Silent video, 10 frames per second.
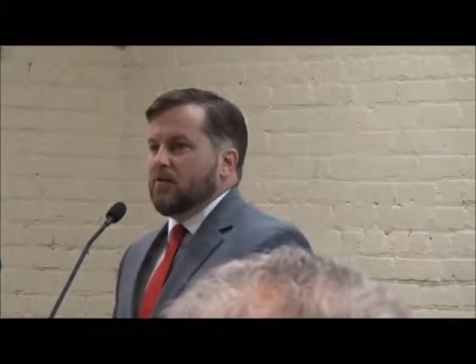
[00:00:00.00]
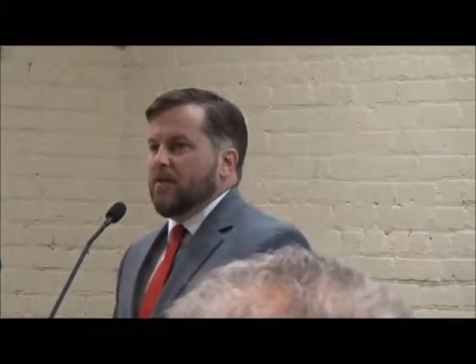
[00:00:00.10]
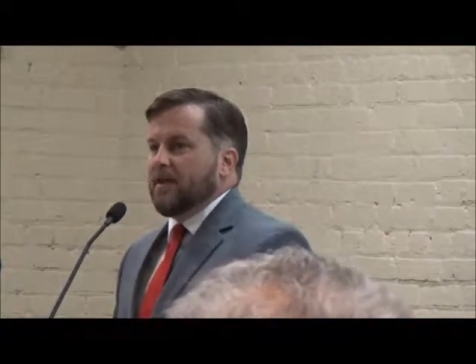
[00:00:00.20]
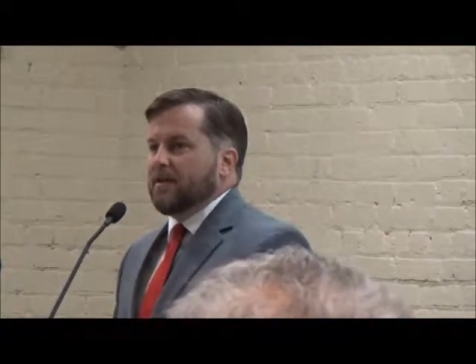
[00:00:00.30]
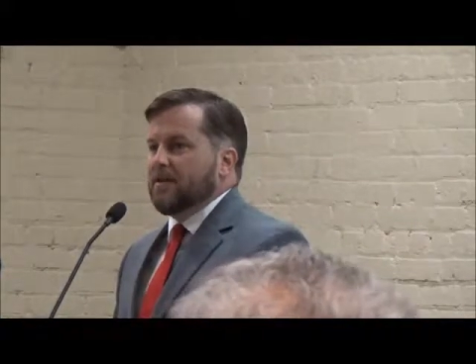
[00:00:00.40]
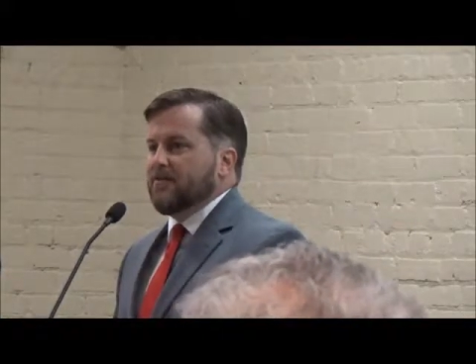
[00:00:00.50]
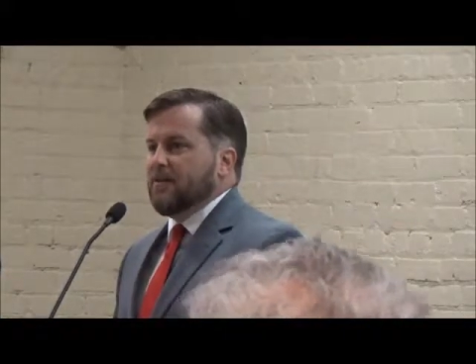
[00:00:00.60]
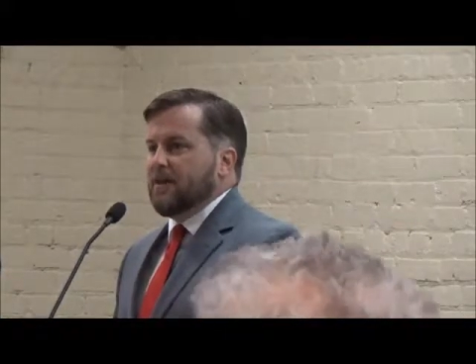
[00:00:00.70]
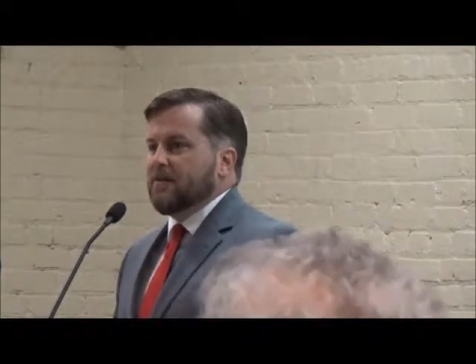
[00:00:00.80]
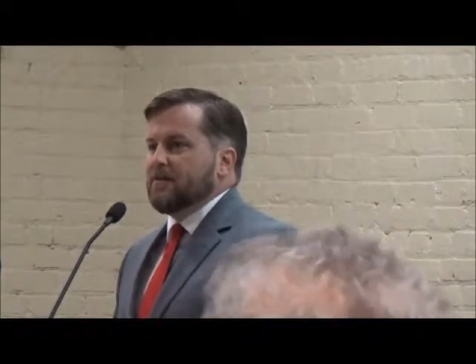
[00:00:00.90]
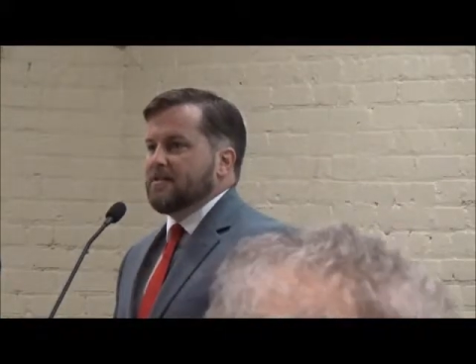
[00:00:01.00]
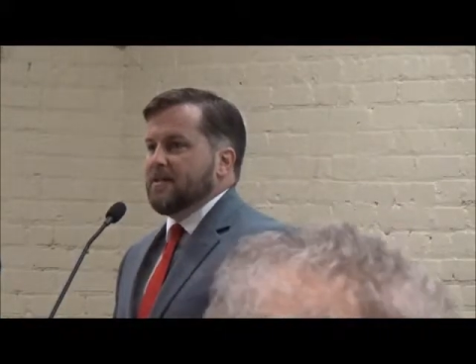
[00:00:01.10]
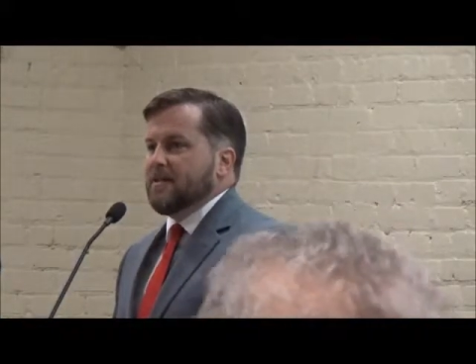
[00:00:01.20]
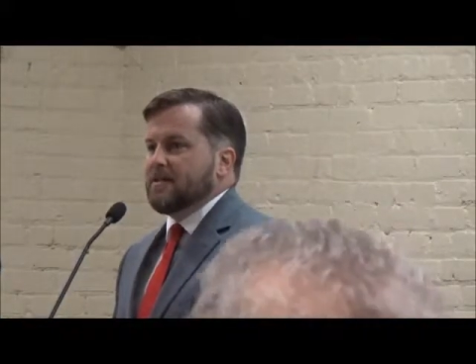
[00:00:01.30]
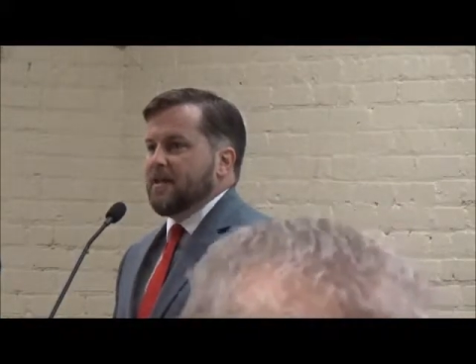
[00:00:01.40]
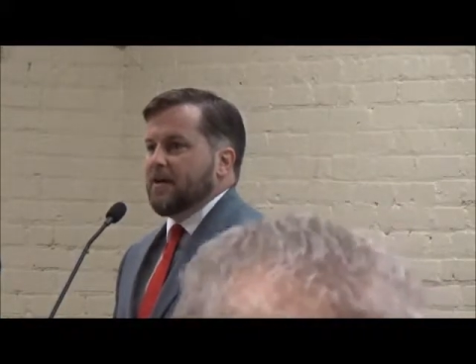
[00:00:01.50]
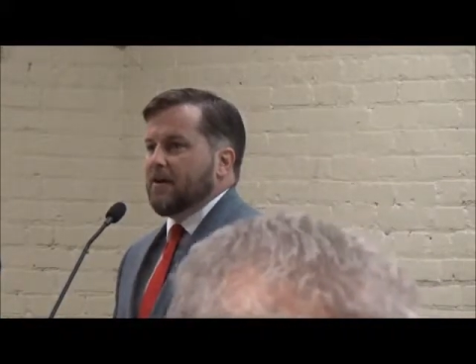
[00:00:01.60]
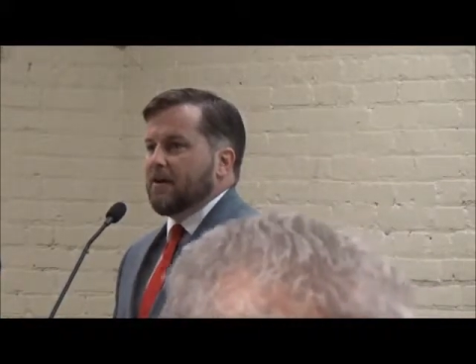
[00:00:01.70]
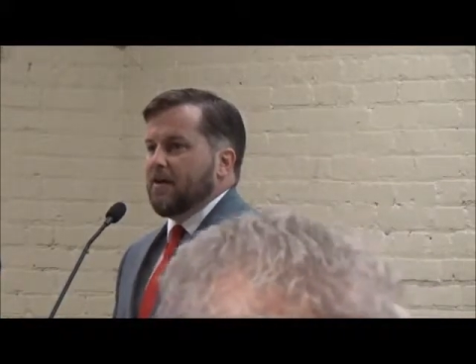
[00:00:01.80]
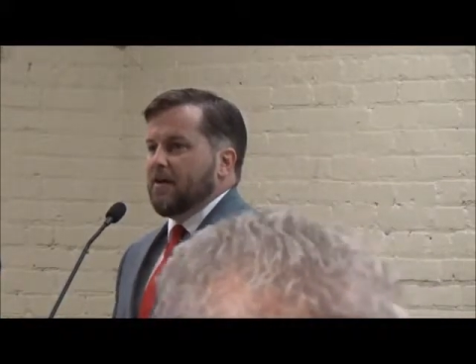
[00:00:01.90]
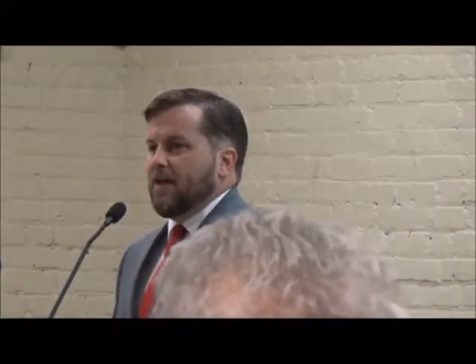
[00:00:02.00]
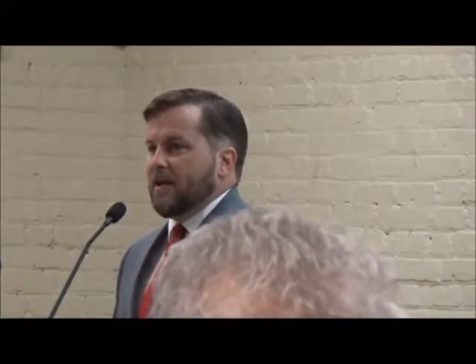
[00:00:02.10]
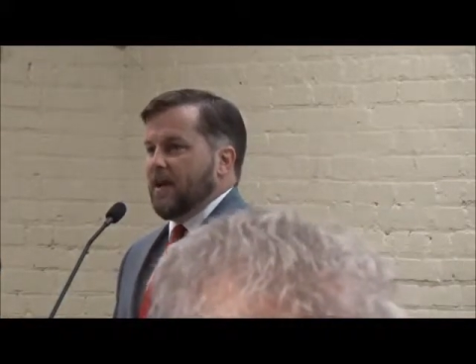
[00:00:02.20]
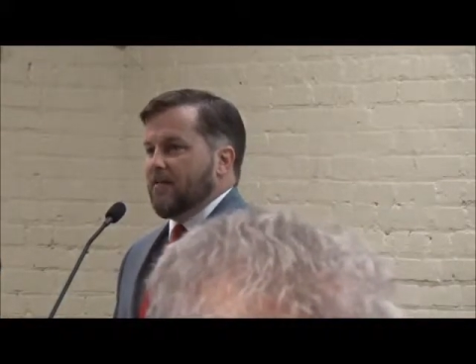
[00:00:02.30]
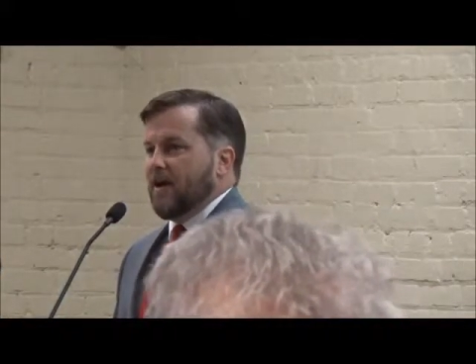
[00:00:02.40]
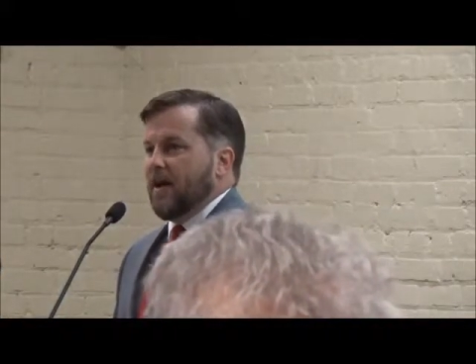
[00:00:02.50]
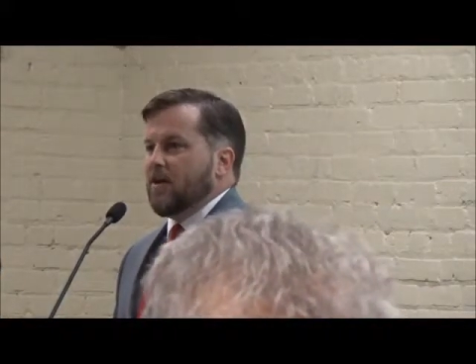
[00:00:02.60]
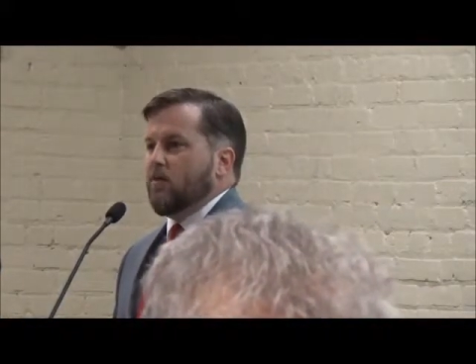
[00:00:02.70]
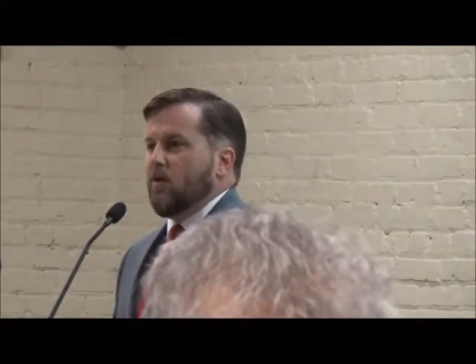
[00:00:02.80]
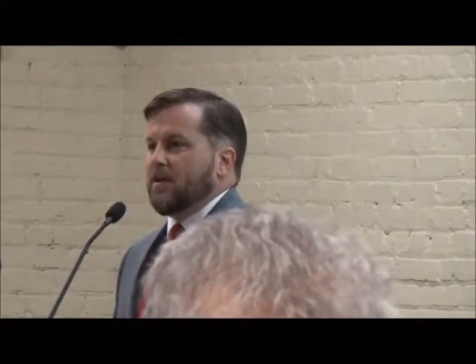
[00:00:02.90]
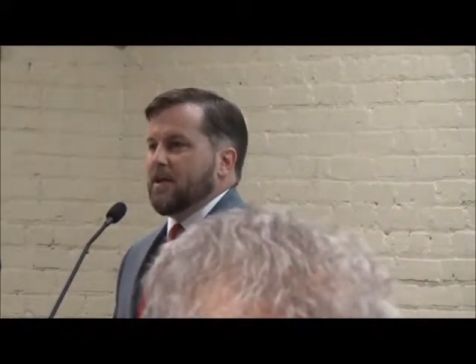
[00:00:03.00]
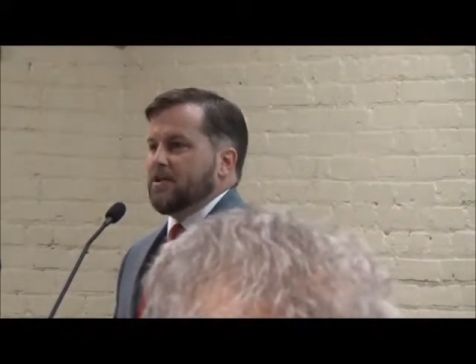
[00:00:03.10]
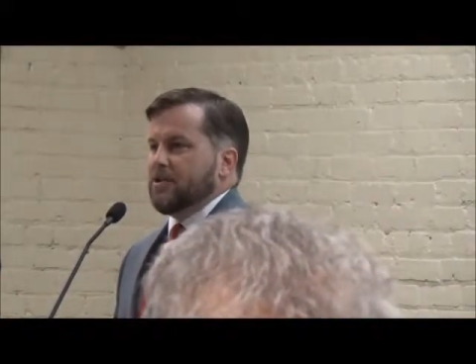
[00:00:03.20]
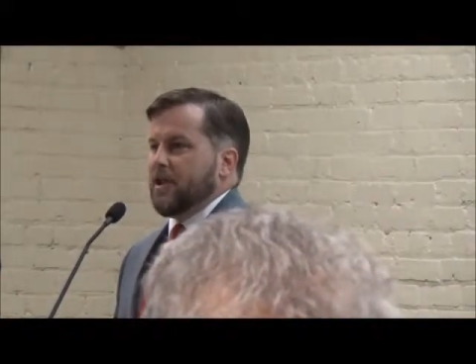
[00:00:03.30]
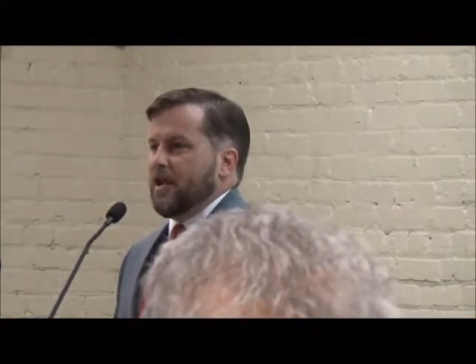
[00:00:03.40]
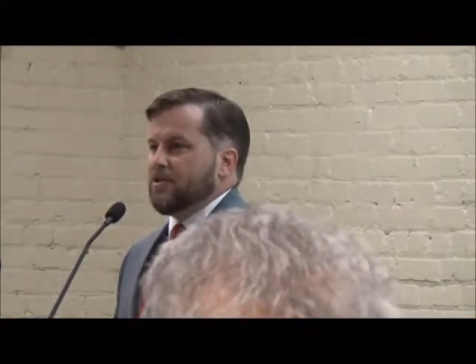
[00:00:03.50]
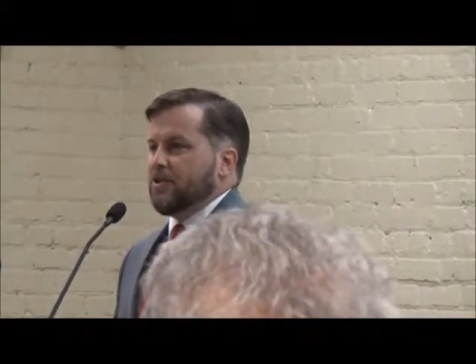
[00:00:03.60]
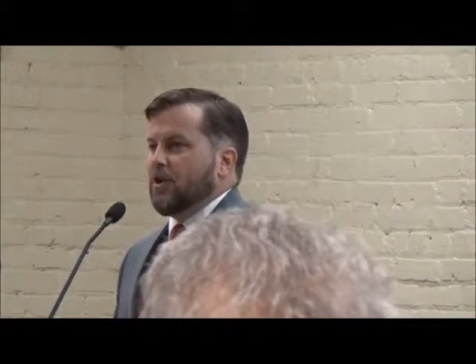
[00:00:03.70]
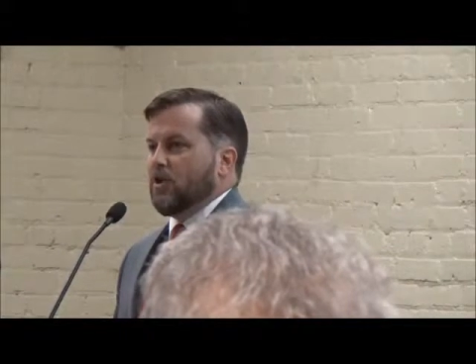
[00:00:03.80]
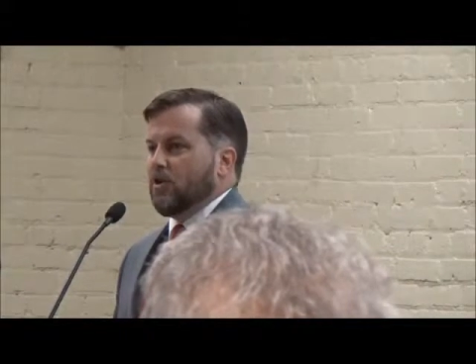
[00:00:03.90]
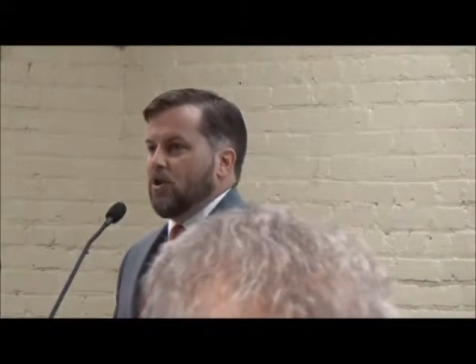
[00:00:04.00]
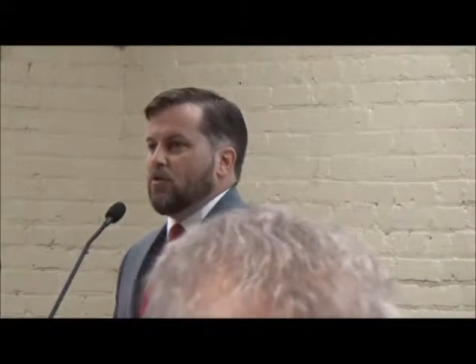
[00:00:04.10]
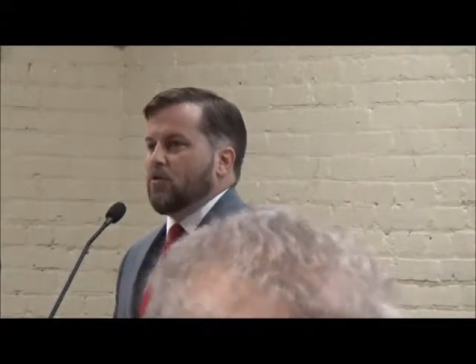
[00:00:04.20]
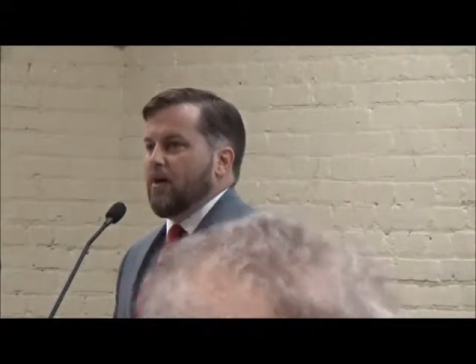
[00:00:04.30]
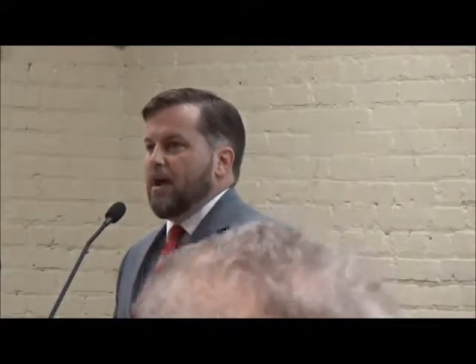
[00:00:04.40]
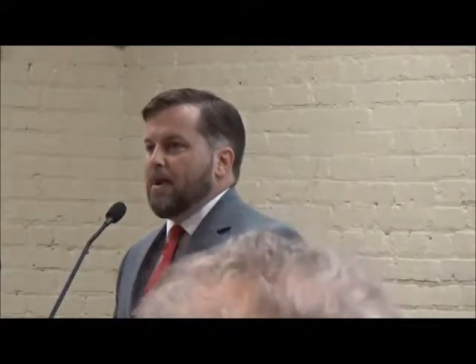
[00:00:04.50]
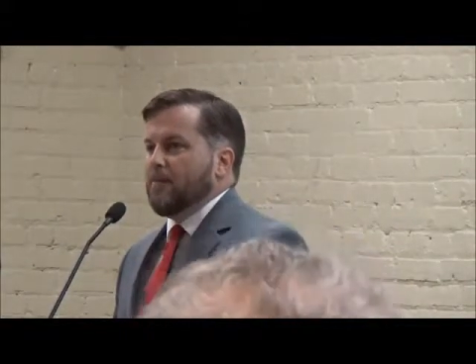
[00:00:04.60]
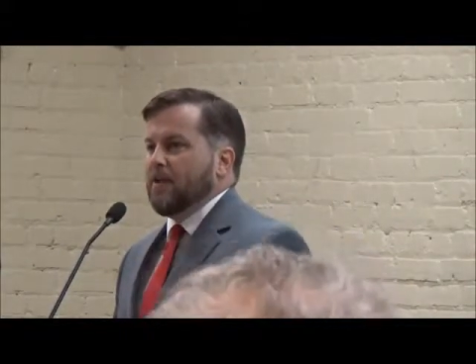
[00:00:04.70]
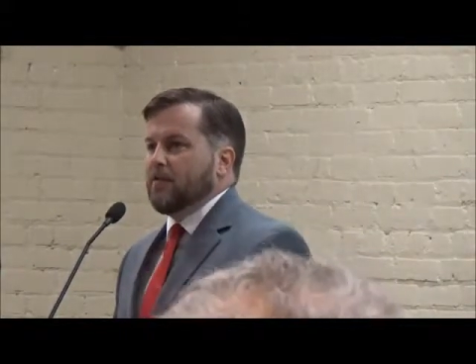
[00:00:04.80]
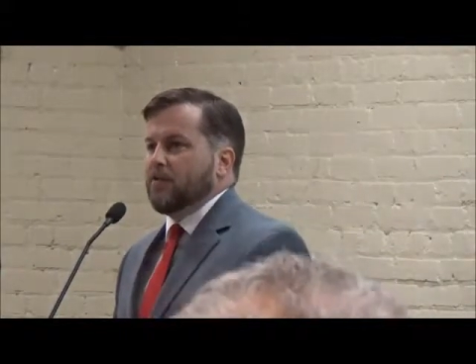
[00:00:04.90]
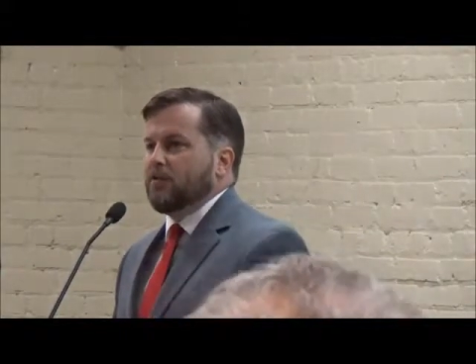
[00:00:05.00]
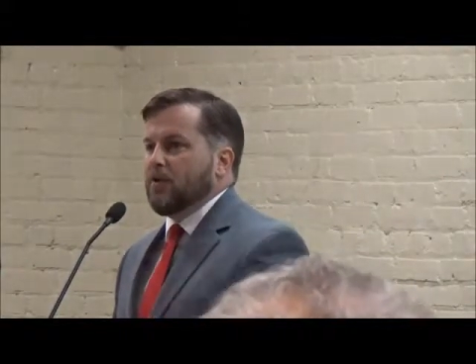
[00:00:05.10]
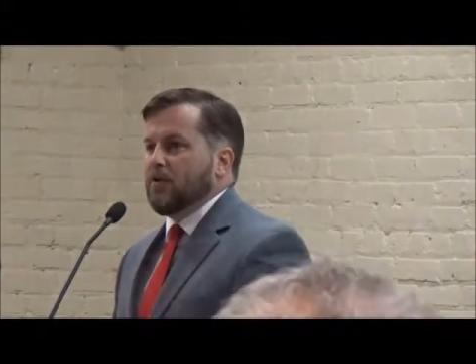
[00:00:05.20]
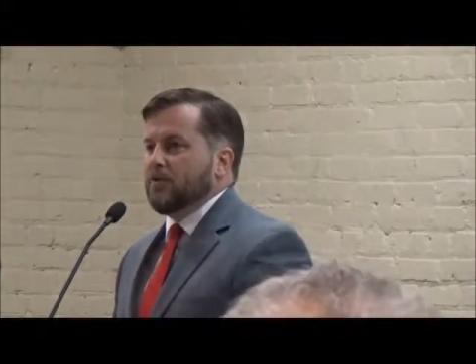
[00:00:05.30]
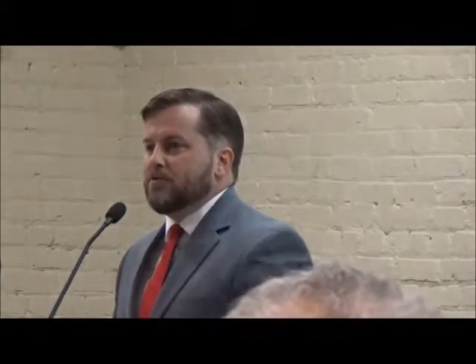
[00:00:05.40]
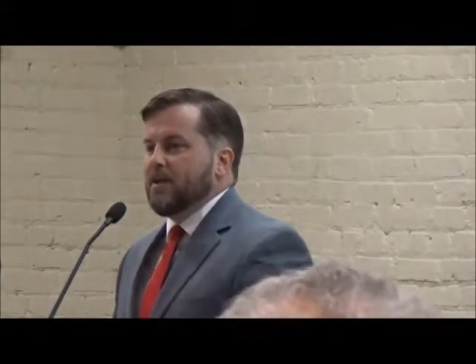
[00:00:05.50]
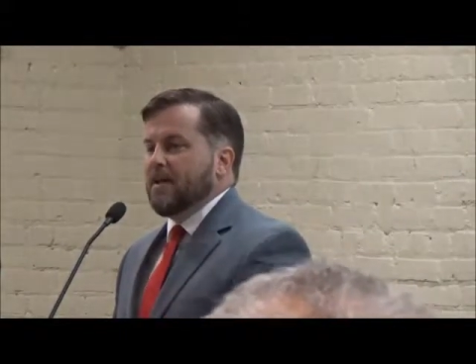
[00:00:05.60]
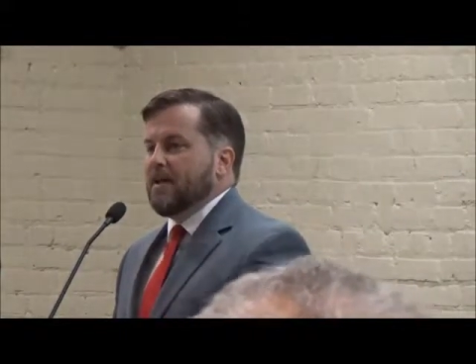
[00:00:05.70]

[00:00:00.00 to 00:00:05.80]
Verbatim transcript: They can live near a city center. They can have a high quality education, low crime, and good roads.